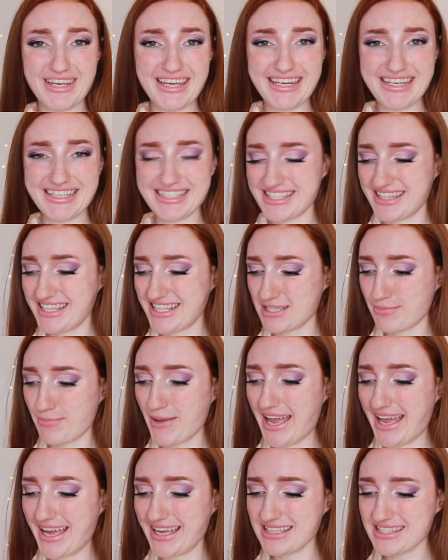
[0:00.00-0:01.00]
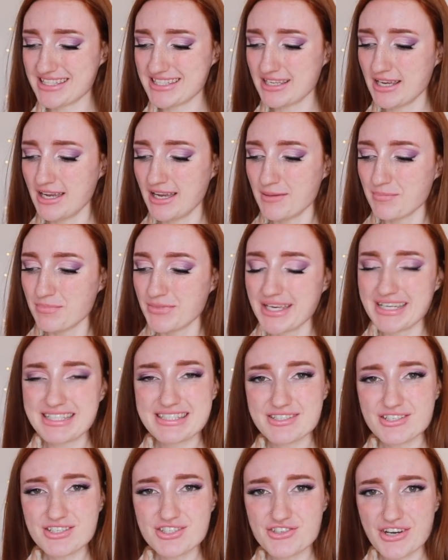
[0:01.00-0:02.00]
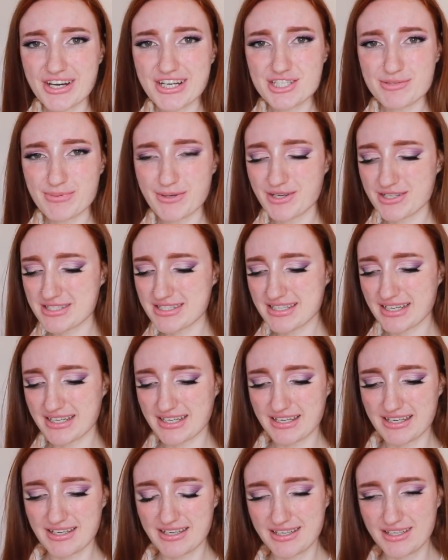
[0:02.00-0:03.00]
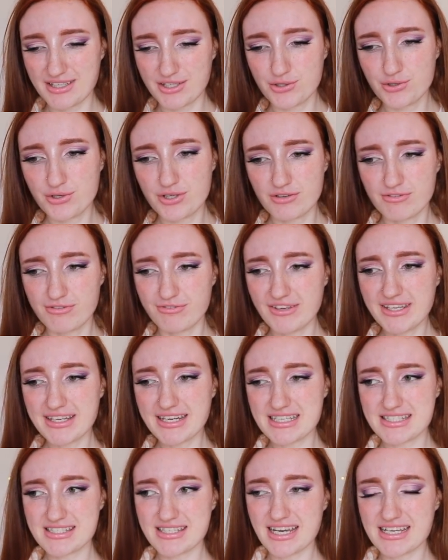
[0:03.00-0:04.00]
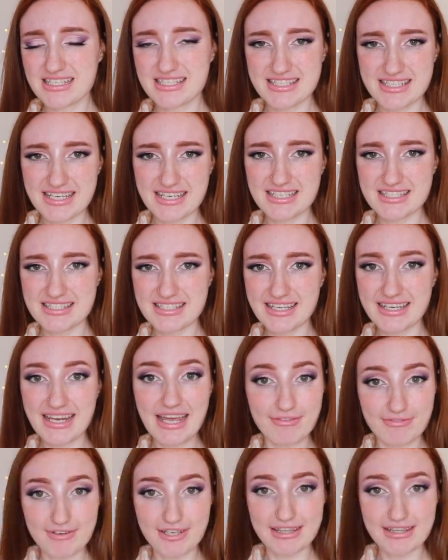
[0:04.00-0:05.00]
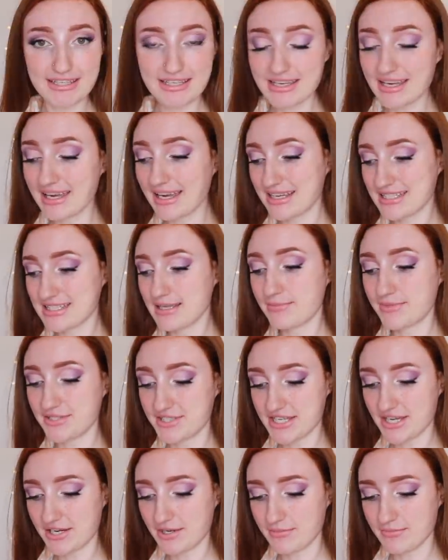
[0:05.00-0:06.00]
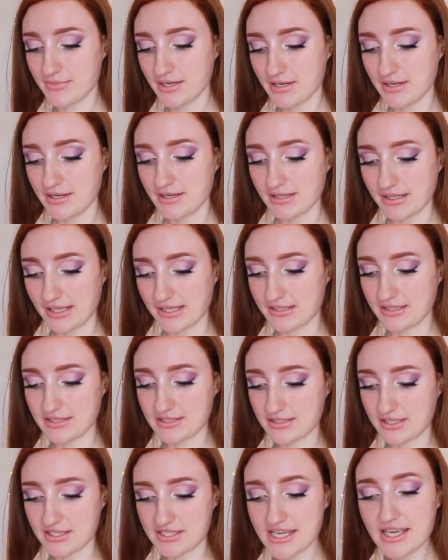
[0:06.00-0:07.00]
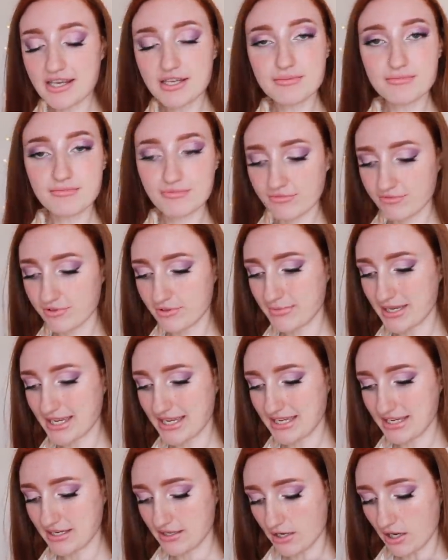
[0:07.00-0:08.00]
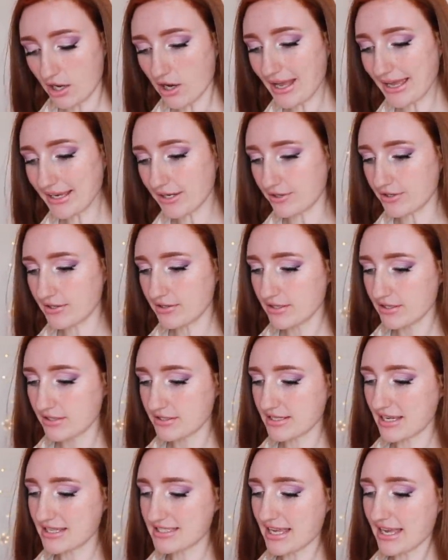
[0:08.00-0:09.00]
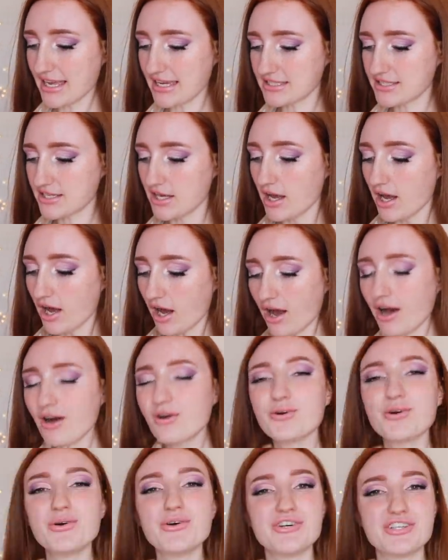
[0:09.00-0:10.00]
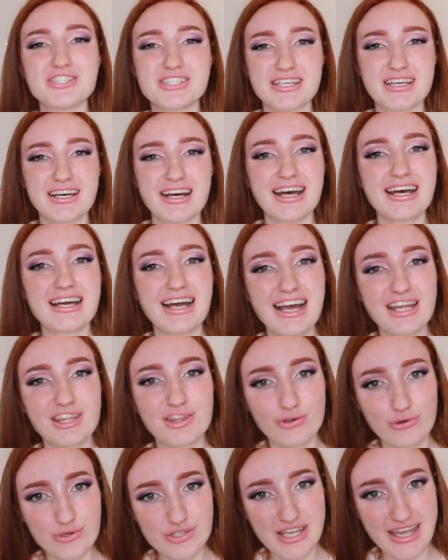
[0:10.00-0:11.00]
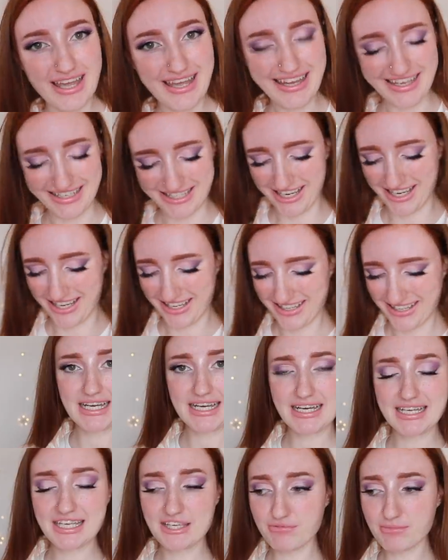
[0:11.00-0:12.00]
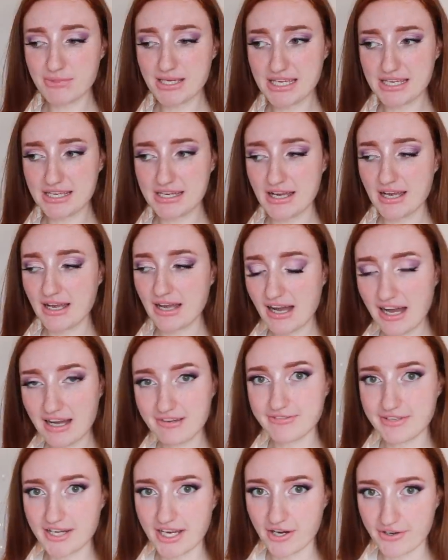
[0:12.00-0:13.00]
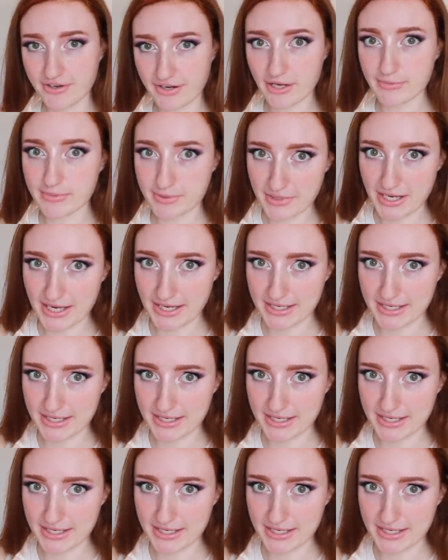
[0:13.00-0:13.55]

of getting into these pants. It's so strange because like you can fit a size six in everything except the denim. Like the, the denim for me, oh hang on, size eight. Oh good, I, I thought ahead. Uh, give me half an hour and I'll be